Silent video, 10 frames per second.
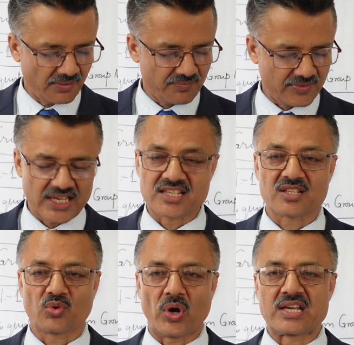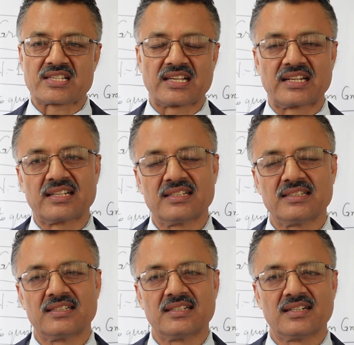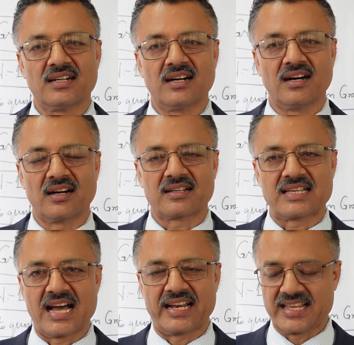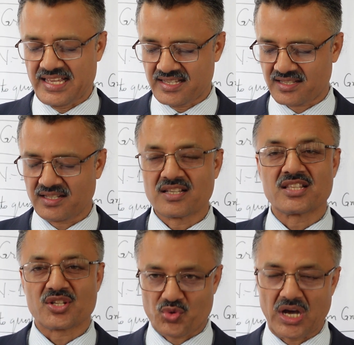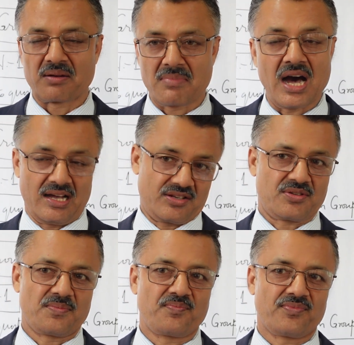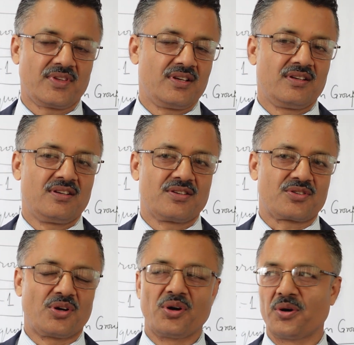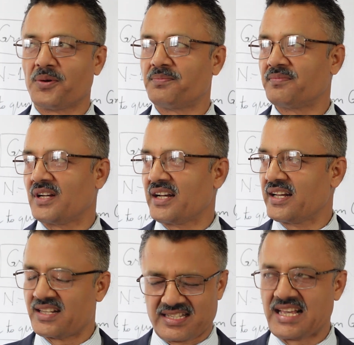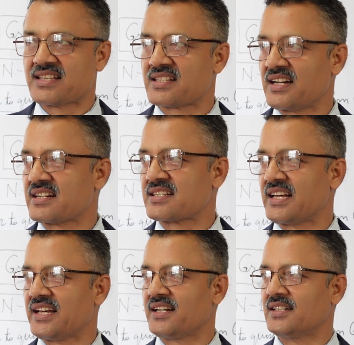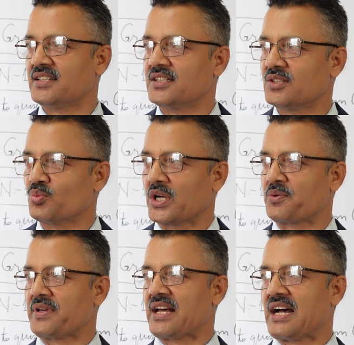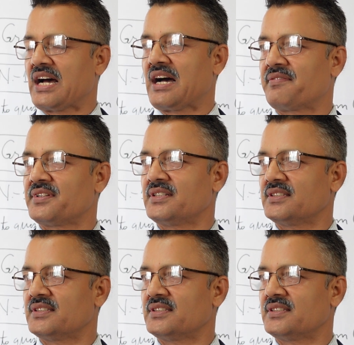This question carries 12 marks. So in a sense, let's say when we have